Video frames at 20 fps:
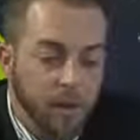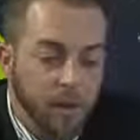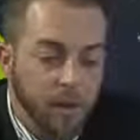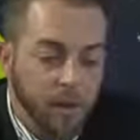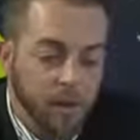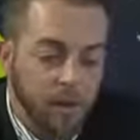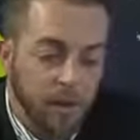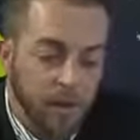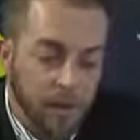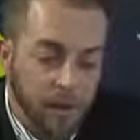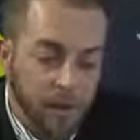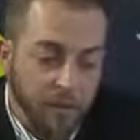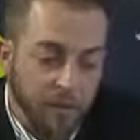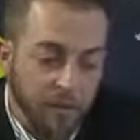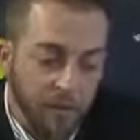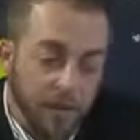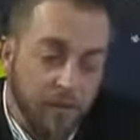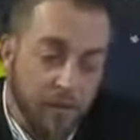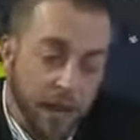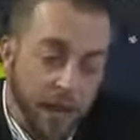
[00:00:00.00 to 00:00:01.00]
The
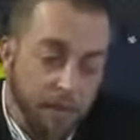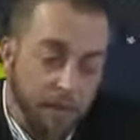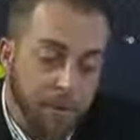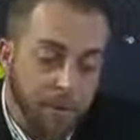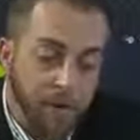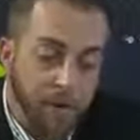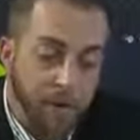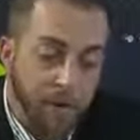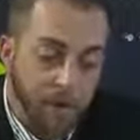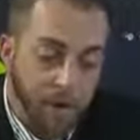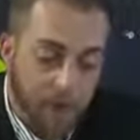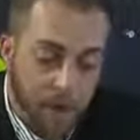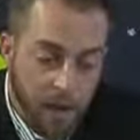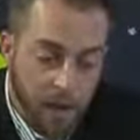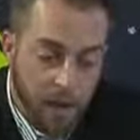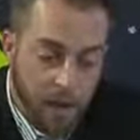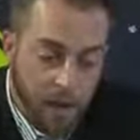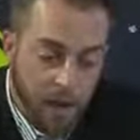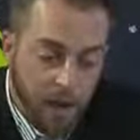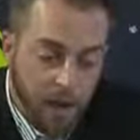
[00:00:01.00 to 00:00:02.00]
Safe Family
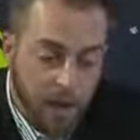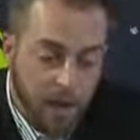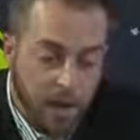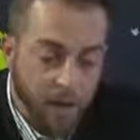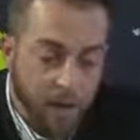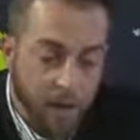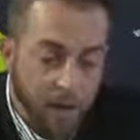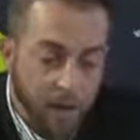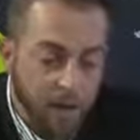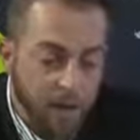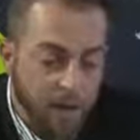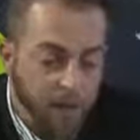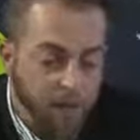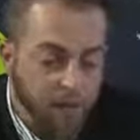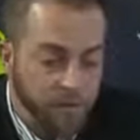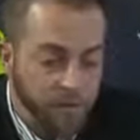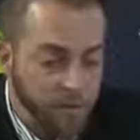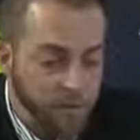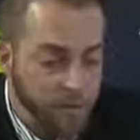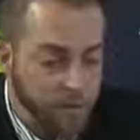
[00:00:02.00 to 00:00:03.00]
Gun Guide, and on
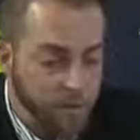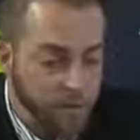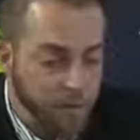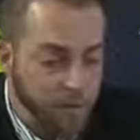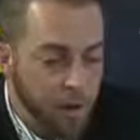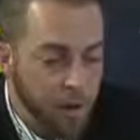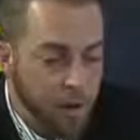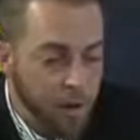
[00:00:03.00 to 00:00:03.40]
it features